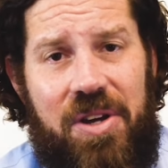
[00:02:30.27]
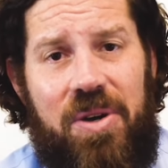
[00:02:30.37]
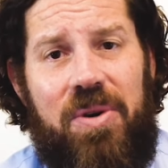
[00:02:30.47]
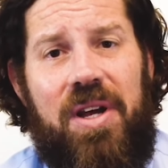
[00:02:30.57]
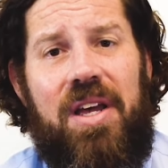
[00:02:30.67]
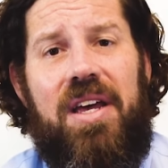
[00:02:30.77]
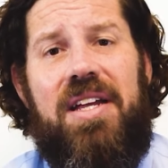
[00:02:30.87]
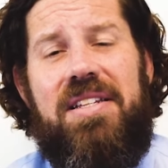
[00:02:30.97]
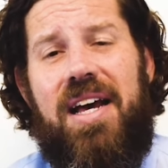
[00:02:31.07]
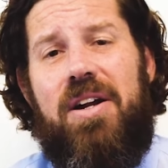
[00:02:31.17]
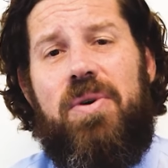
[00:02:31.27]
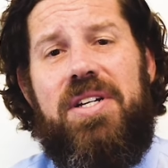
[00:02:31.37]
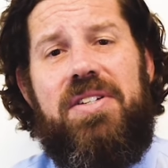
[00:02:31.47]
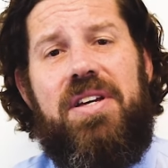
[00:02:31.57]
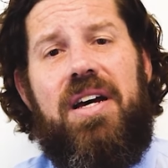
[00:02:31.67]
So it's not
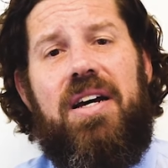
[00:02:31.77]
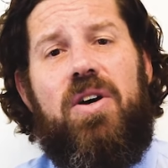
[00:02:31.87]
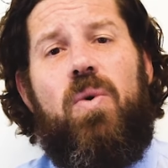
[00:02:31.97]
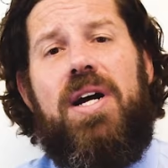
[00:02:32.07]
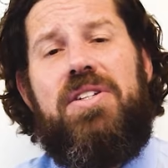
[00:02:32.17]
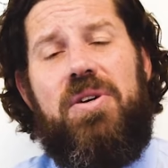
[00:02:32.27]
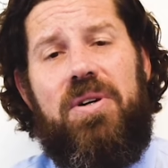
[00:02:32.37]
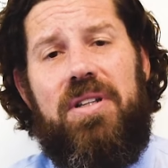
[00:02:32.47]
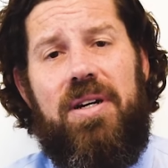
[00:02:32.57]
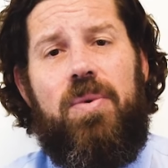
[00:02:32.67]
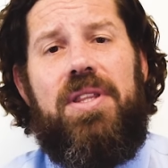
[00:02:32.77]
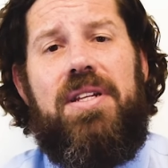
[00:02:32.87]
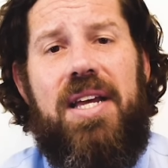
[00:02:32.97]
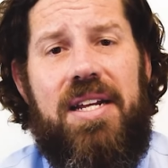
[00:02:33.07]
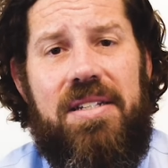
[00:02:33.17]
always quite so clear what the
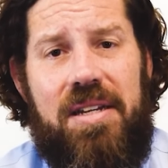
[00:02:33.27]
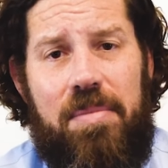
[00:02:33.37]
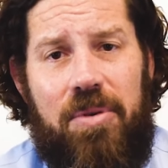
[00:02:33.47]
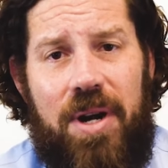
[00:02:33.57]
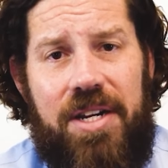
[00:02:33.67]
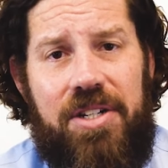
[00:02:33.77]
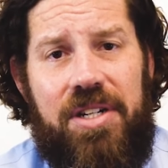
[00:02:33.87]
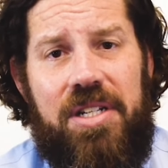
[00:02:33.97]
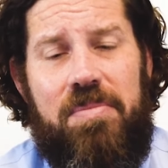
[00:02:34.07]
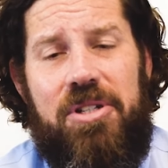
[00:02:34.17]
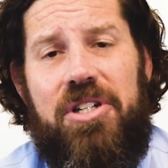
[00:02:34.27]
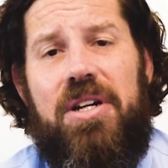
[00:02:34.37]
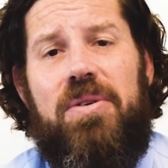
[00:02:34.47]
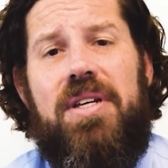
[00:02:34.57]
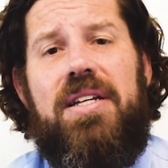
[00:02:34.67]
date of separation is, but
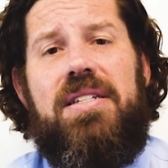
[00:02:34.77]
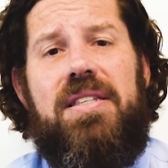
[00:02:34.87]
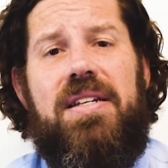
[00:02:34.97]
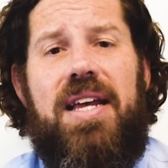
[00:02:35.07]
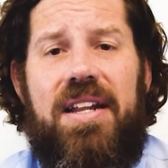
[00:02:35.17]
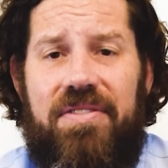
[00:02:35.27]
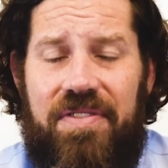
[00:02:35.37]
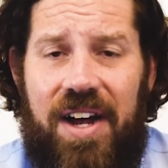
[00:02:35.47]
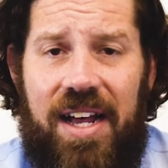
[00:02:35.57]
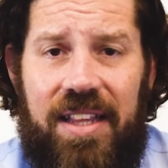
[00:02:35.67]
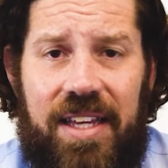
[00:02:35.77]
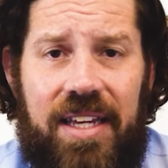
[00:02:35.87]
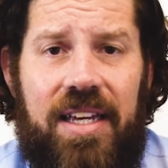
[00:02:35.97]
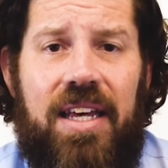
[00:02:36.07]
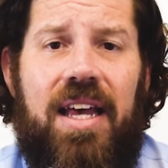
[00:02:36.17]
generally it's the date of filing.